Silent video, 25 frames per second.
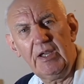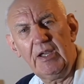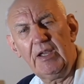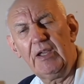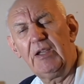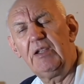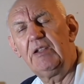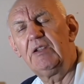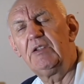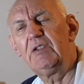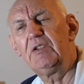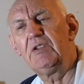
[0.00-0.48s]

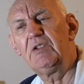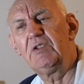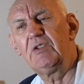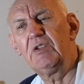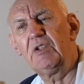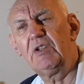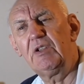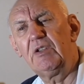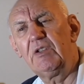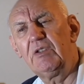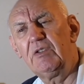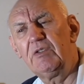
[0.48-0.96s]
and
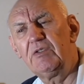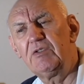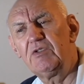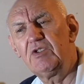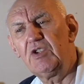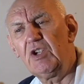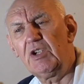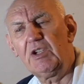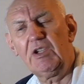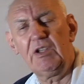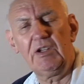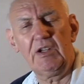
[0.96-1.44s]
uh,
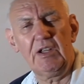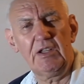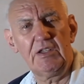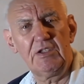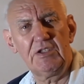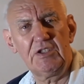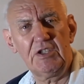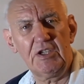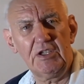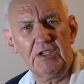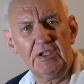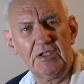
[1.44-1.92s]
checking
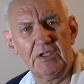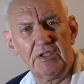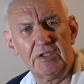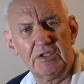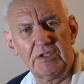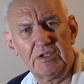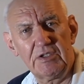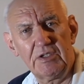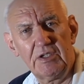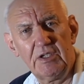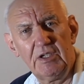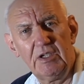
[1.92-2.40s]

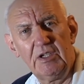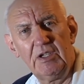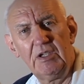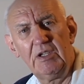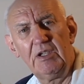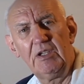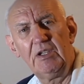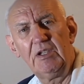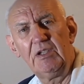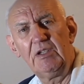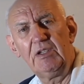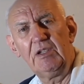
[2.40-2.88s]
antennas.
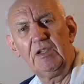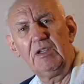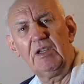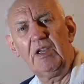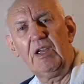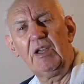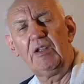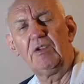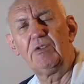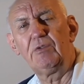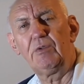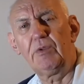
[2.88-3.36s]

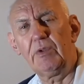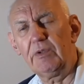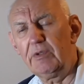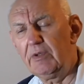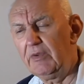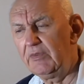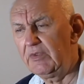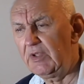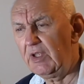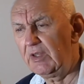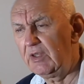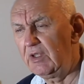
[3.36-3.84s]
And although
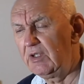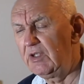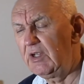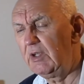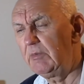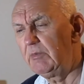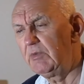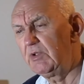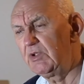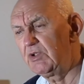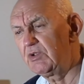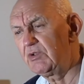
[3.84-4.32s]
I've done the
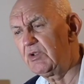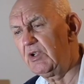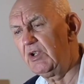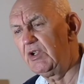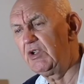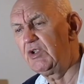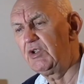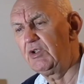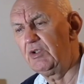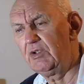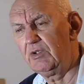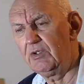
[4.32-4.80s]

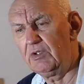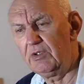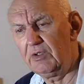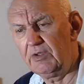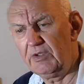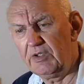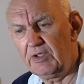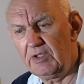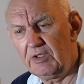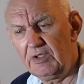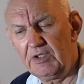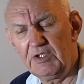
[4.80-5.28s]
demonstration
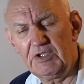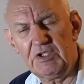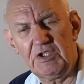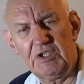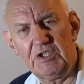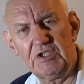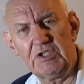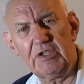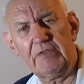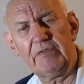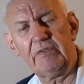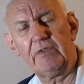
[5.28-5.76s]
on the
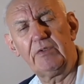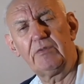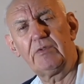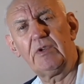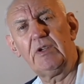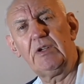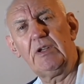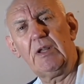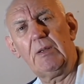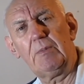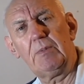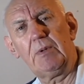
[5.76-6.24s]

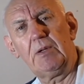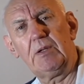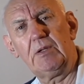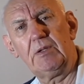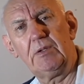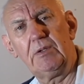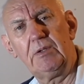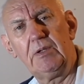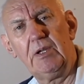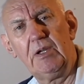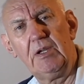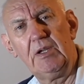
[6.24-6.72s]

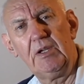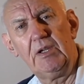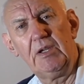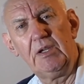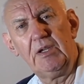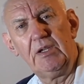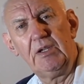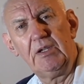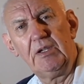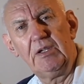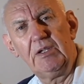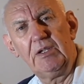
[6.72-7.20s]
IC7300,
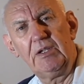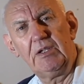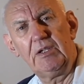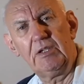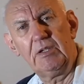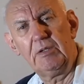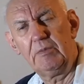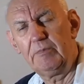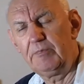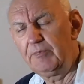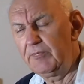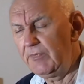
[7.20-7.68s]

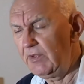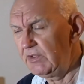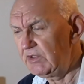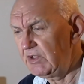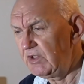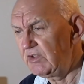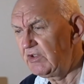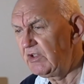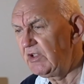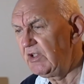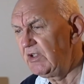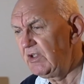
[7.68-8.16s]
um, as
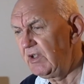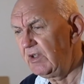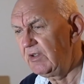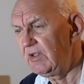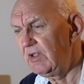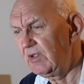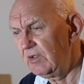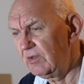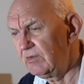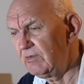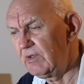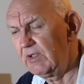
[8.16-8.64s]
I said, I
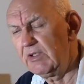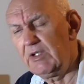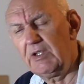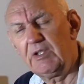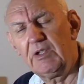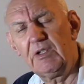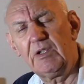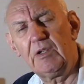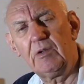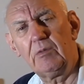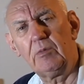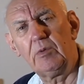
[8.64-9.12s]
think already
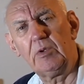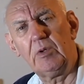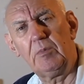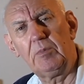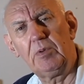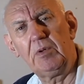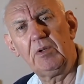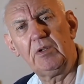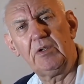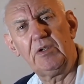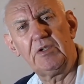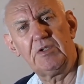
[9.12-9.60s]
that it will
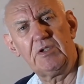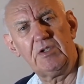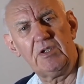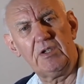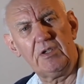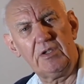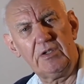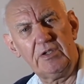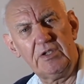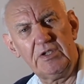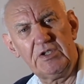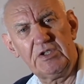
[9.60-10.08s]
apply to the
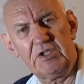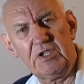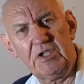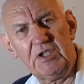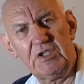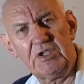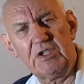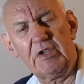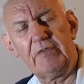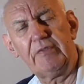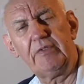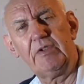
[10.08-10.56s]

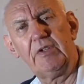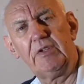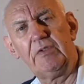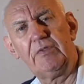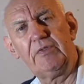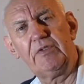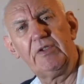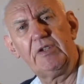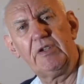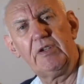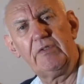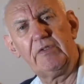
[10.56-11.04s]

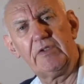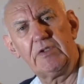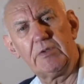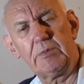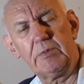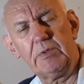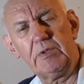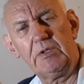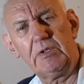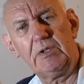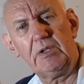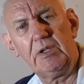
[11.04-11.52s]
IC705 as
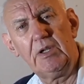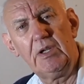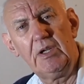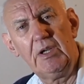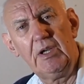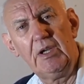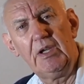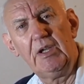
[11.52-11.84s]
well.